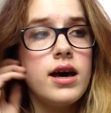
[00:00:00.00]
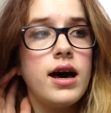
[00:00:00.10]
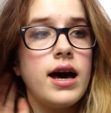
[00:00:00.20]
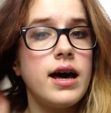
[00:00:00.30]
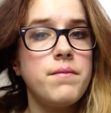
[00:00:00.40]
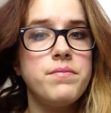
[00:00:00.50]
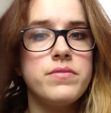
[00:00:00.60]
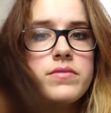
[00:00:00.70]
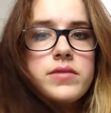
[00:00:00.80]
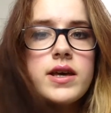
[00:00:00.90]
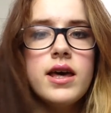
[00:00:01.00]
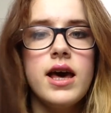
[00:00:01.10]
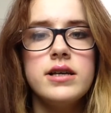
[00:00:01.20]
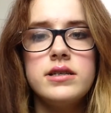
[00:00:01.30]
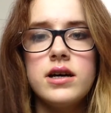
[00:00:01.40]
am.
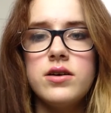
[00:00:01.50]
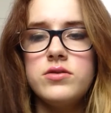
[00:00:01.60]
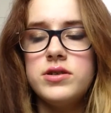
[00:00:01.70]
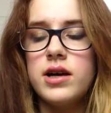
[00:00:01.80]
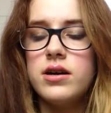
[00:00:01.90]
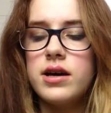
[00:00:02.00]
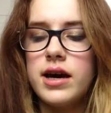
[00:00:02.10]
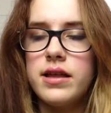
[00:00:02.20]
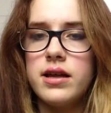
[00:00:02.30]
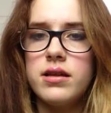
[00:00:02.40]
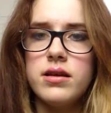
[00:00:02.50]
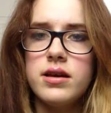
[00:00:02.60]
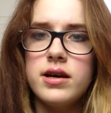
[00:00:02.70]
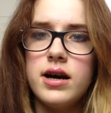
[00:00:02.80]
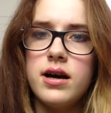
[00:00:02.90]
So she's like, okay then.
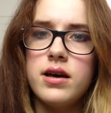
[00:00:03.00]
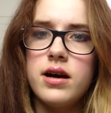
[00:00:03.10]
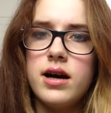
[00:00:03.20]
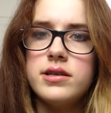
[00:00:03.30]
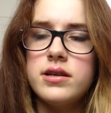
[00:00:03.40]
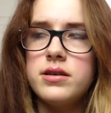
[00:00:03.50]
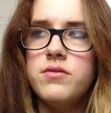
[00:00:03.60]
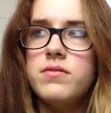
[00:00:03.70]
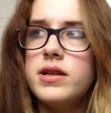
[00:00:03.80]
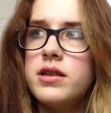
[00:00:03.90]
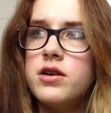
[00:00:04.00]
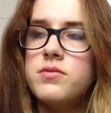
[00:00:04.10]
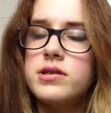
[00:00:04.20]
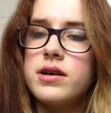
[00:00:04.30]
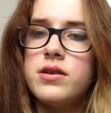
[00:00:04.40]
I said, I don't really know
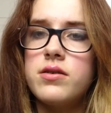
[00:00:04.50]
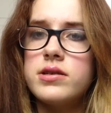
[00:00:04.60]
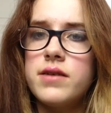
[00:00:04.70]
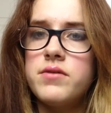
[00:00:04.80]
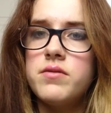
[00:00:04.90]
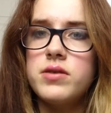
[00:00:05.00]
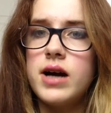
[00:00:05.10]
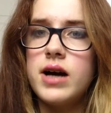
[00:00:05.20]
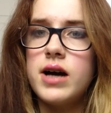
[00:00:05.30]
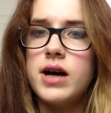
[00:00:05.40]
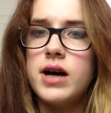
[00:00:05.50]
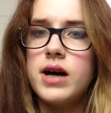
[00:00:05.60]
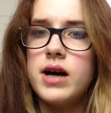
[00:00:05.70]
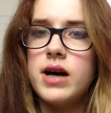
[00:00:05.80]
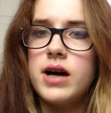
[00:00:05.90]
what's going on because I've not had one in a
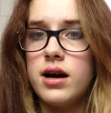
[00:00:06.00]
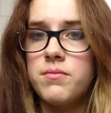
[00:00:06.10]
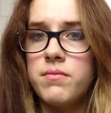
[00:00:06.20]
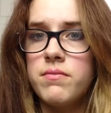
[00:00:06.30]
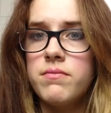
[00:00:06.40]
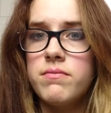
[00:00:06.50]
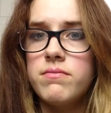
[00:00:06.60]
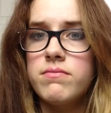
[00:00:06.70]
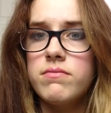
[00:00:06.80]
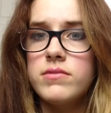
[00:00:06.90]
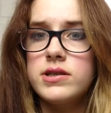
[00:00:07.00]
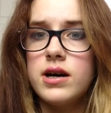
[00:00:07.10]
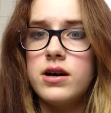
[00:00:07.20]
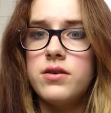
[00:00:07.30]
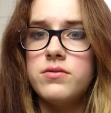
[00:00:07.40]
long time.
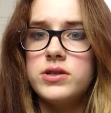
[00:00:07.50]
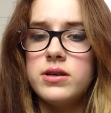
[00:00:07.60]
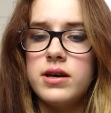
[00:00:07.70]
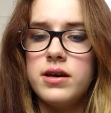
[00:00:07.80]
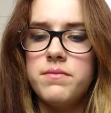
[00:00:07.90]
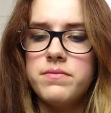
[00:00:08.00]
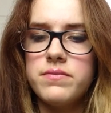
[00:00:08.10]
So she